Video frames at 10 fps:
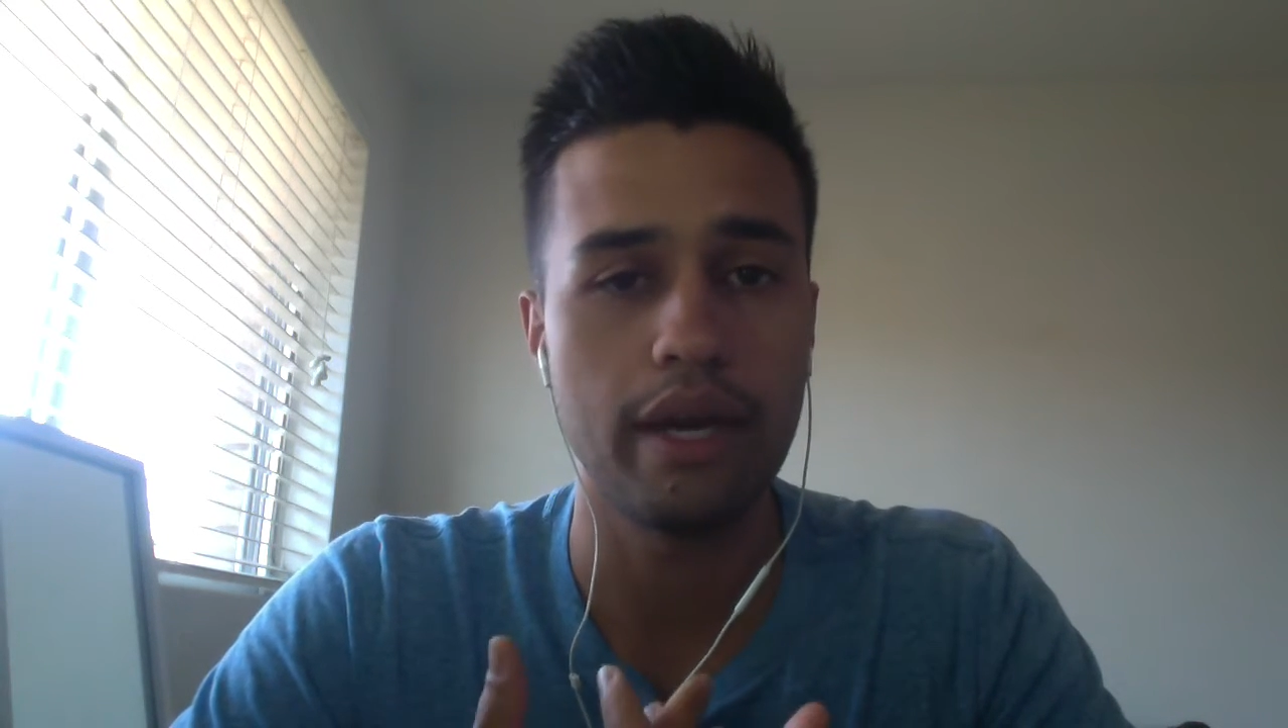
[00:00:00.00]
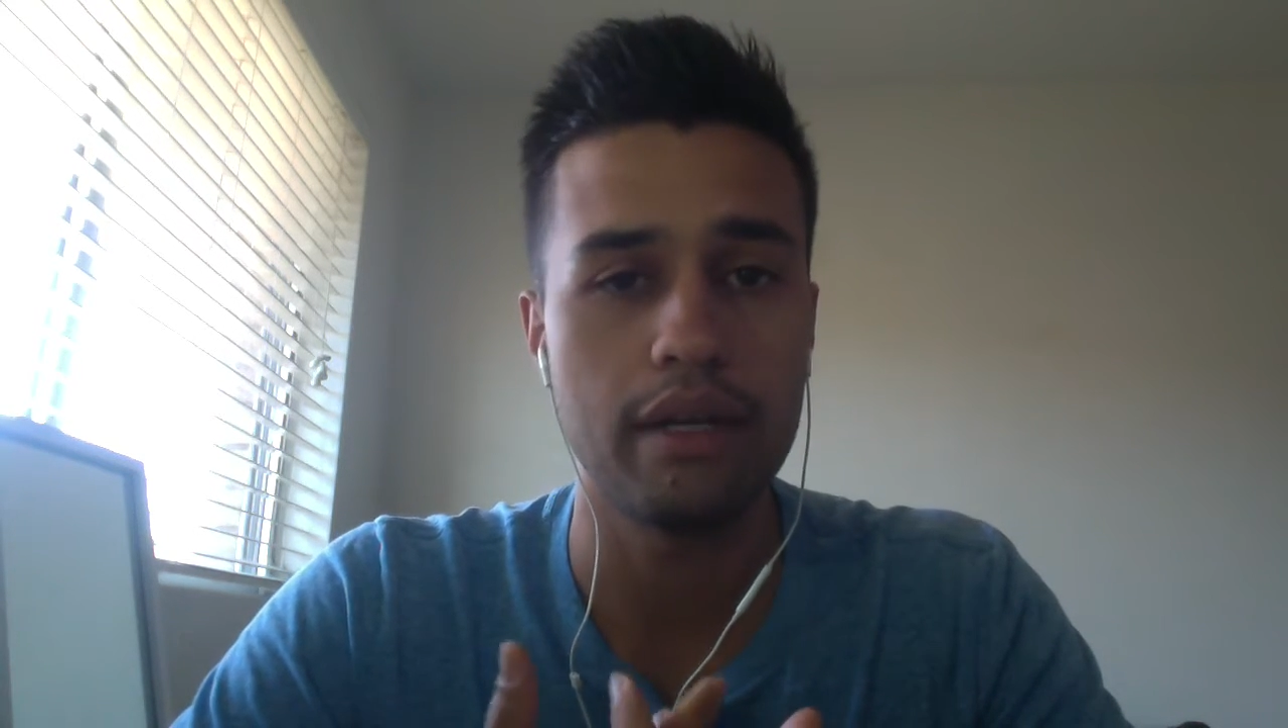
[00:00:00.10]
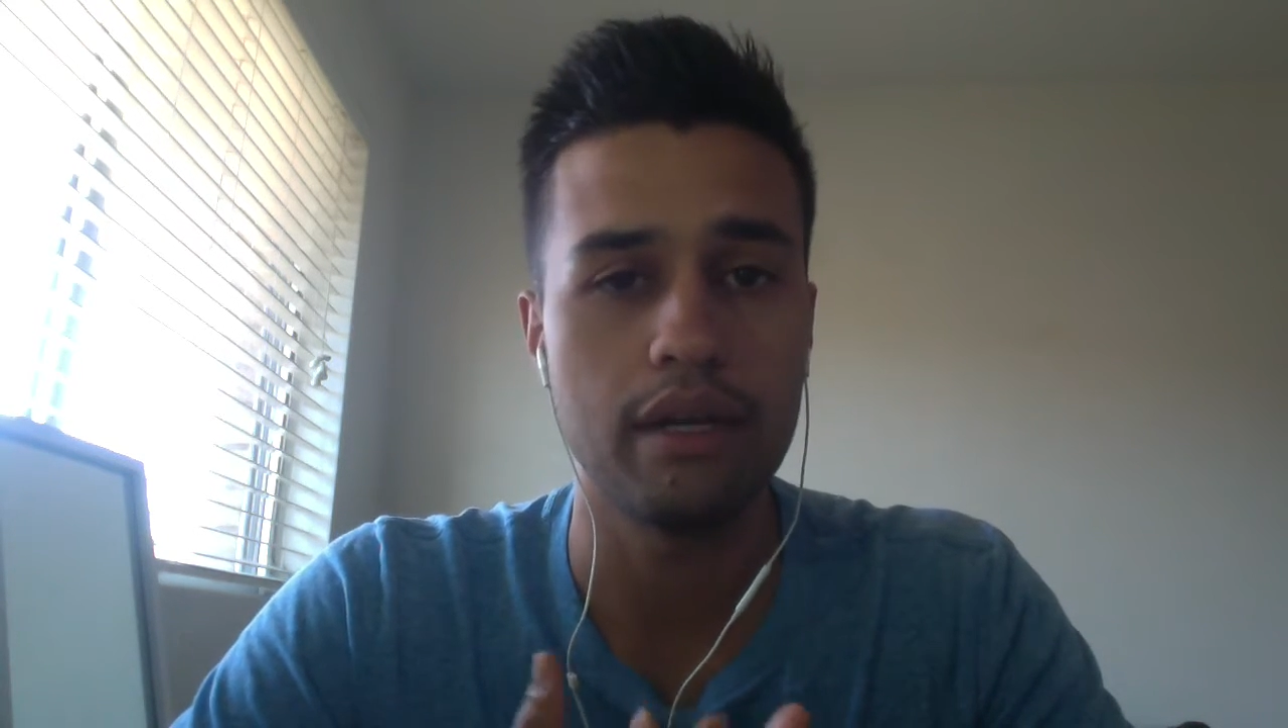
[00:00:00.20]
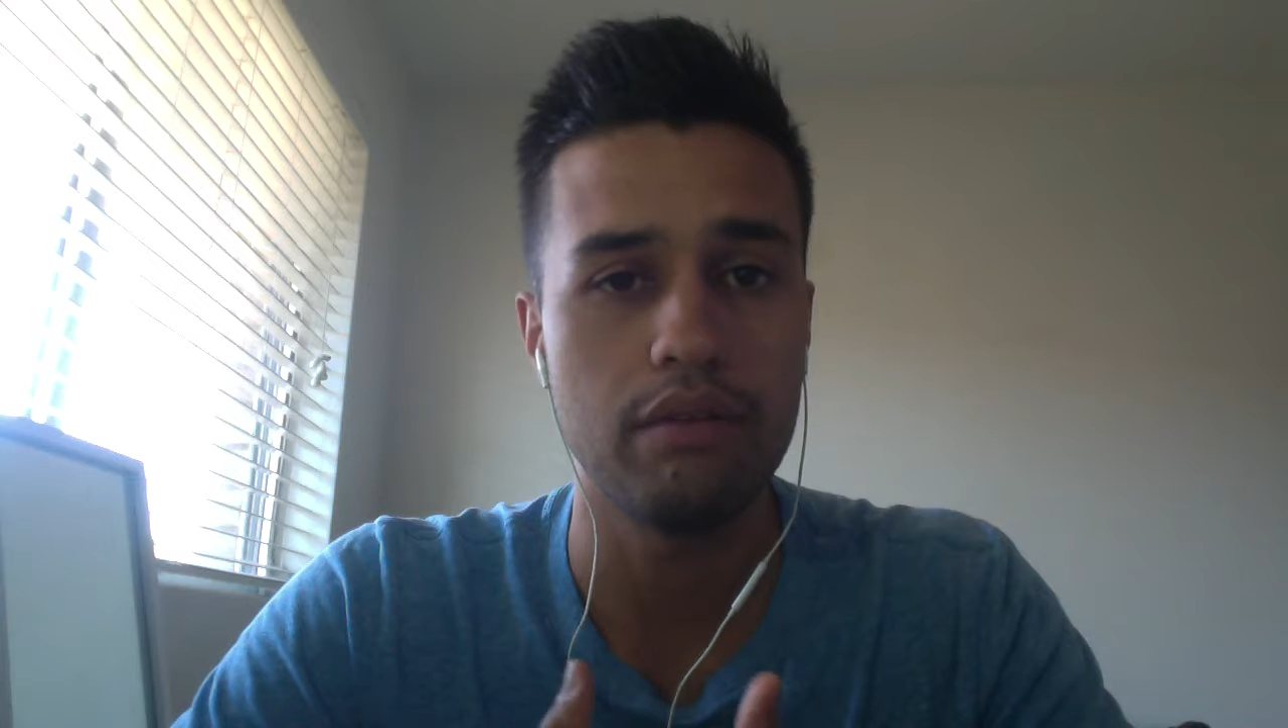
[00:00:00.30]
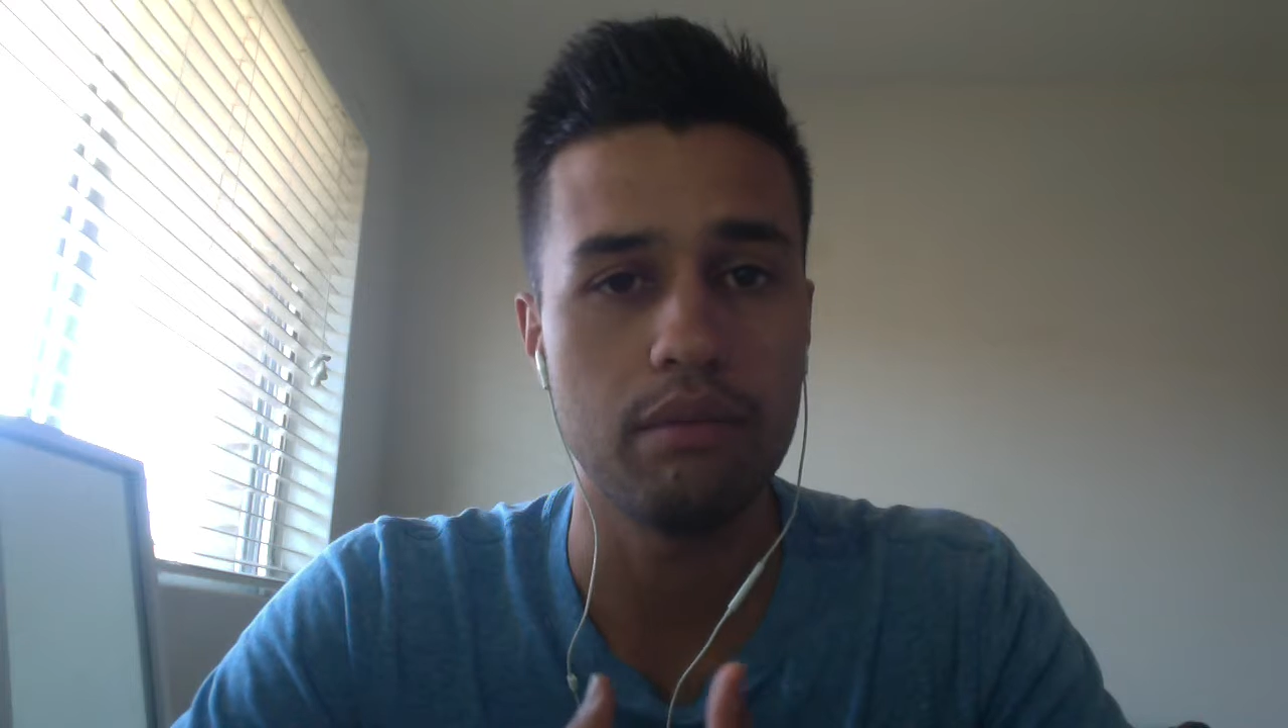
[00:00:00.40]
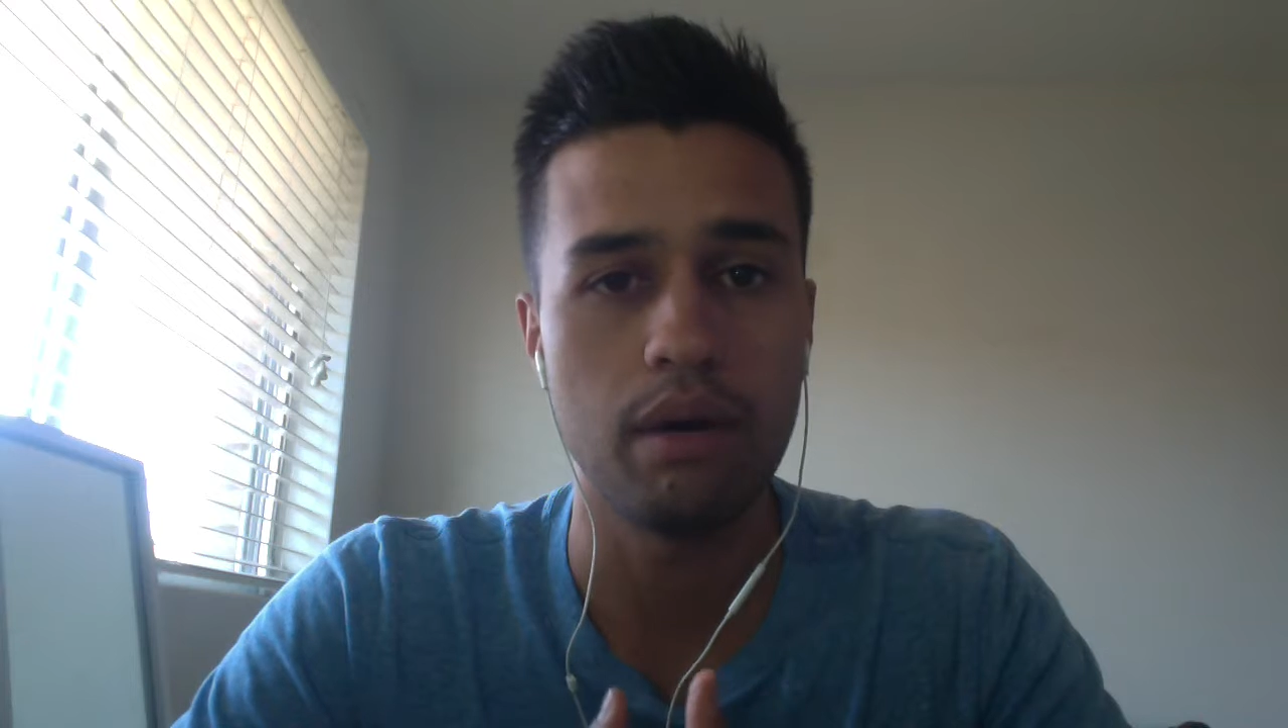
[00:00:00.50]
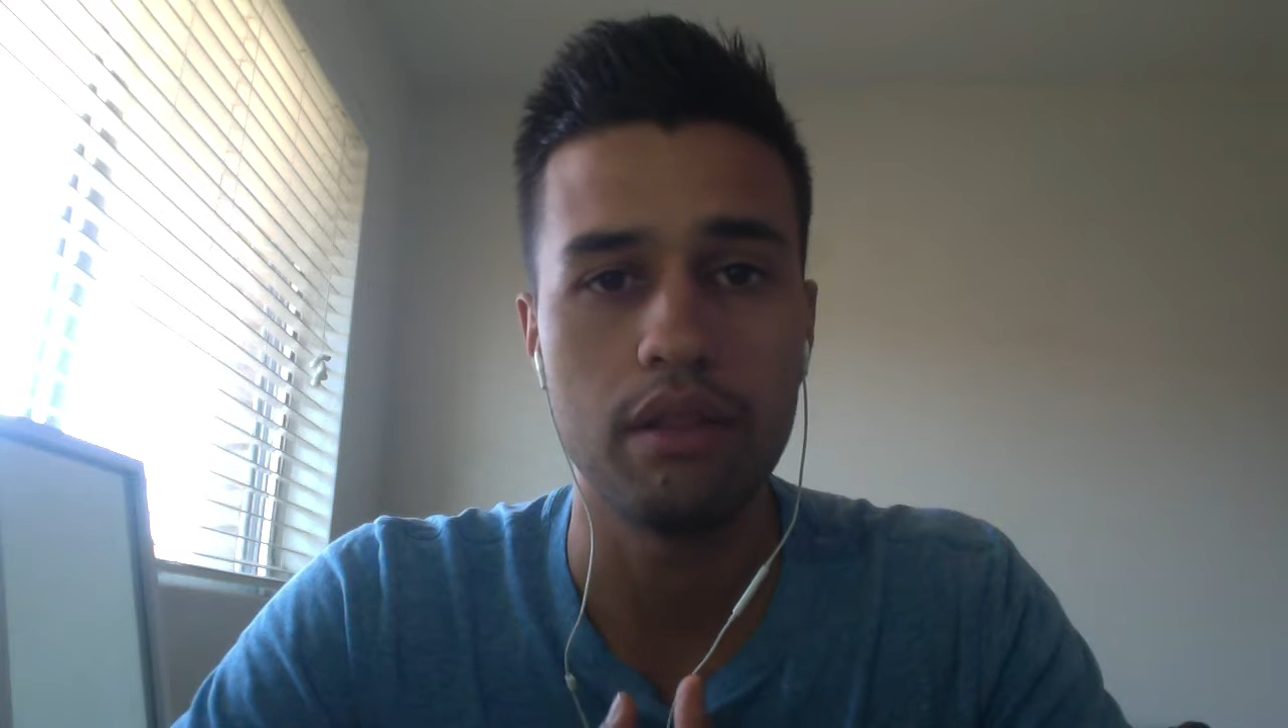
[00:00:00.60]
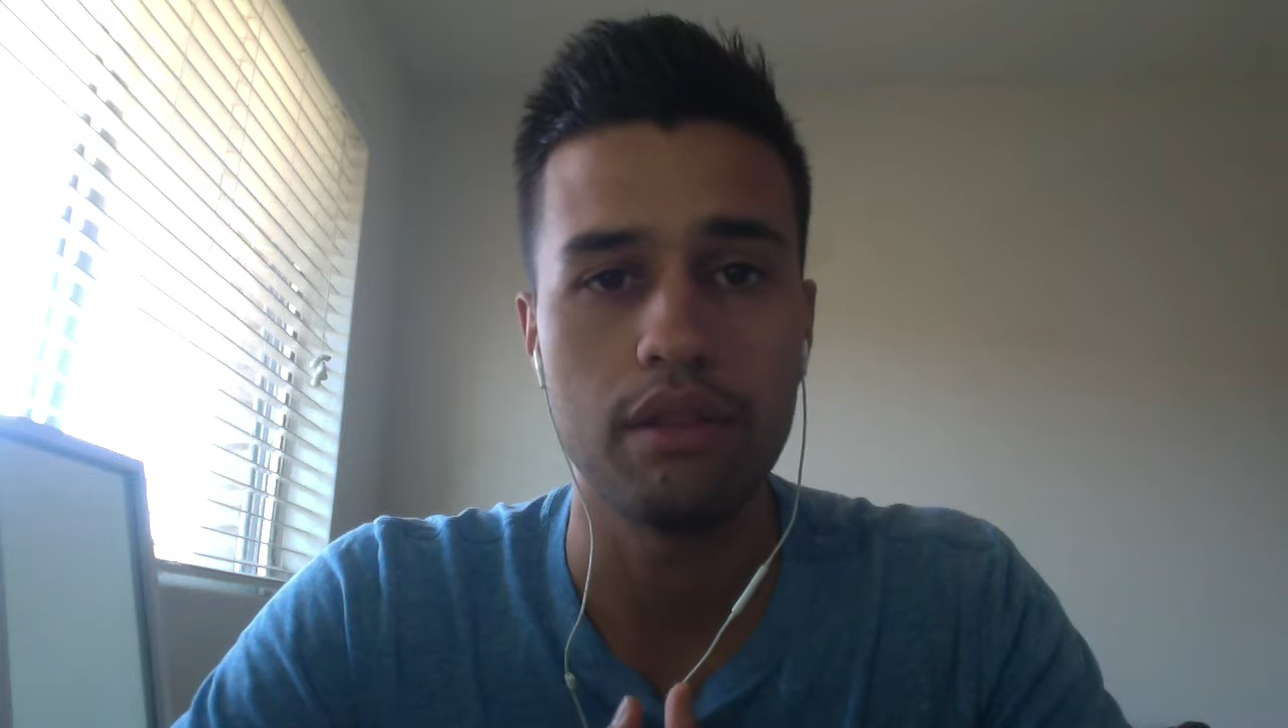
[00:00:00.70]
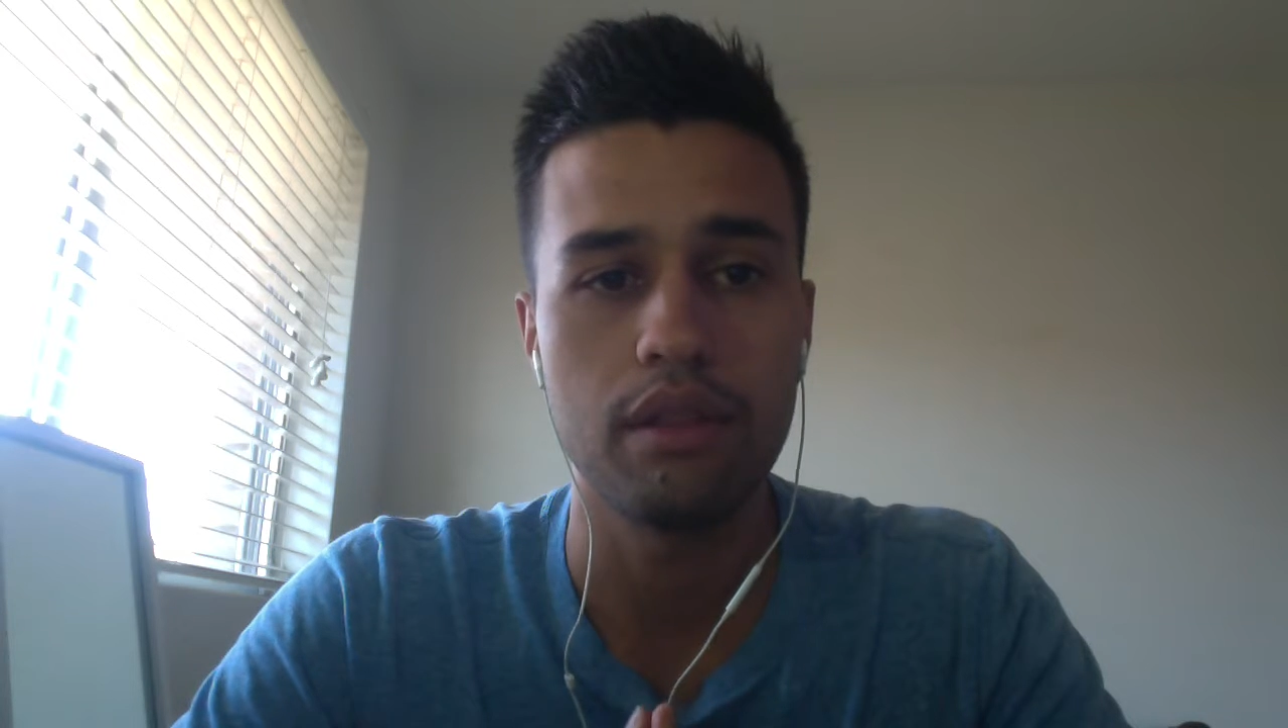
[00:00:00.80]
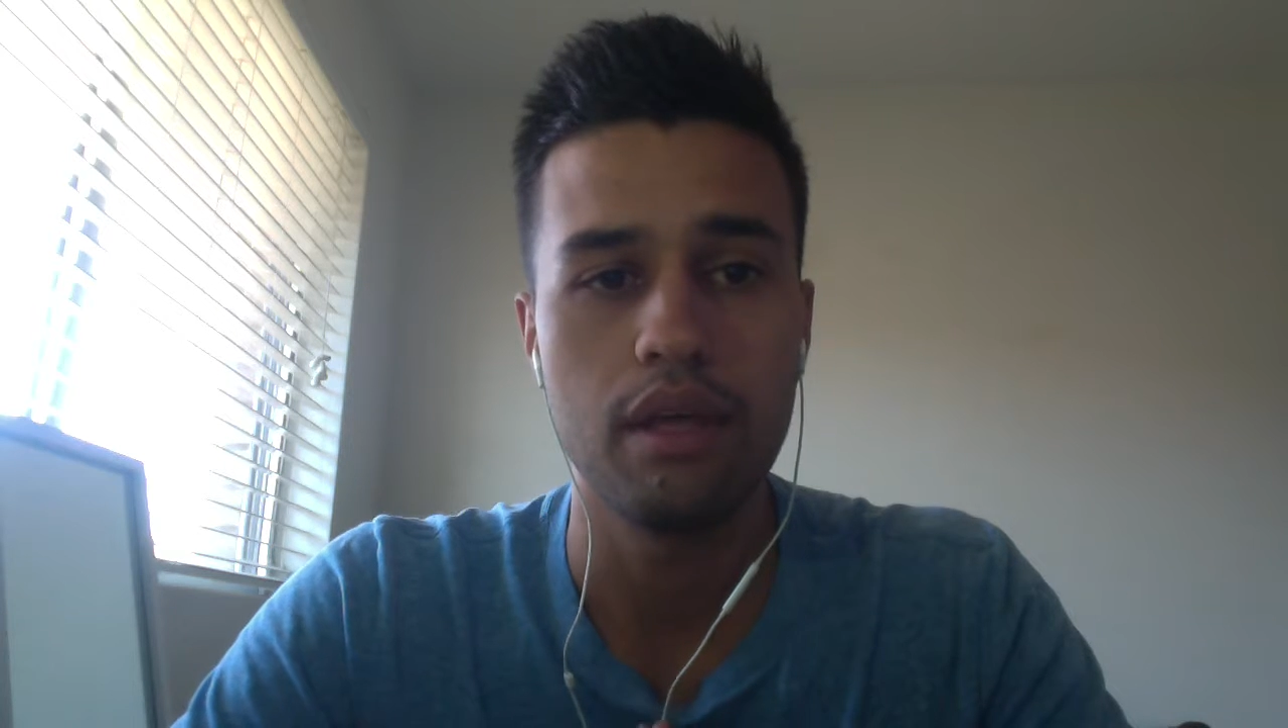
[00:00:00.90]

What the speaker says: edit every month,